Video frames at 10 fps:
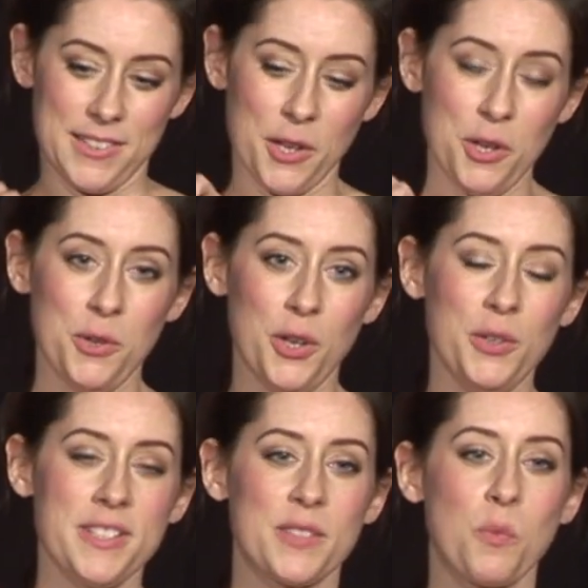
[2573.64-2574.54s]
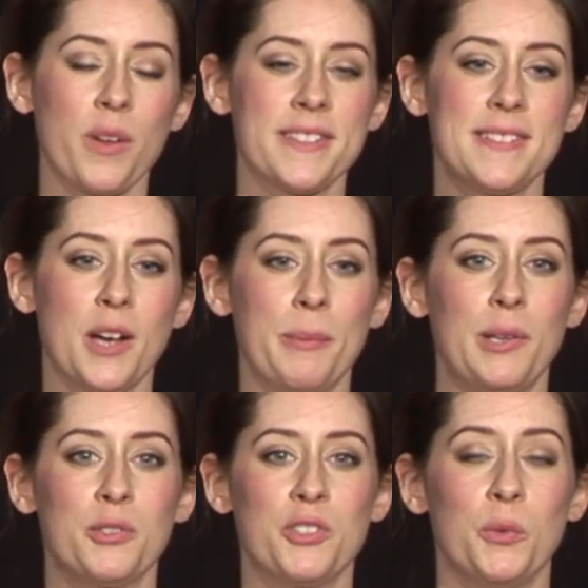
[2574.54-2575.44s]
who does this 1 star
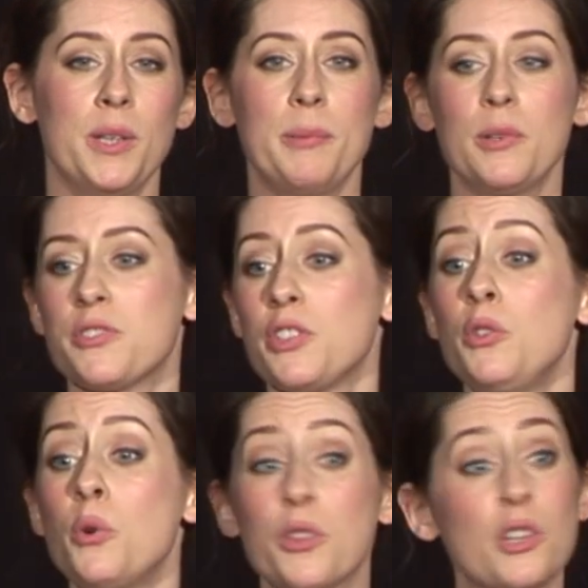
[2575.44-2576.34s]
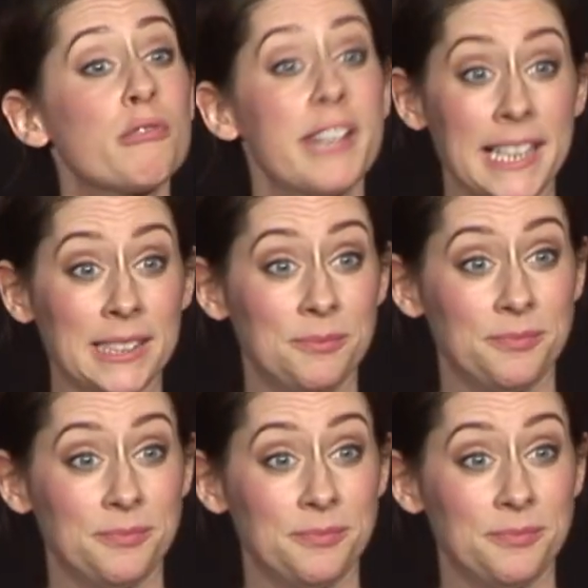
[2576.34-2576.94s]
belong to? Well, it belongs to North Korea.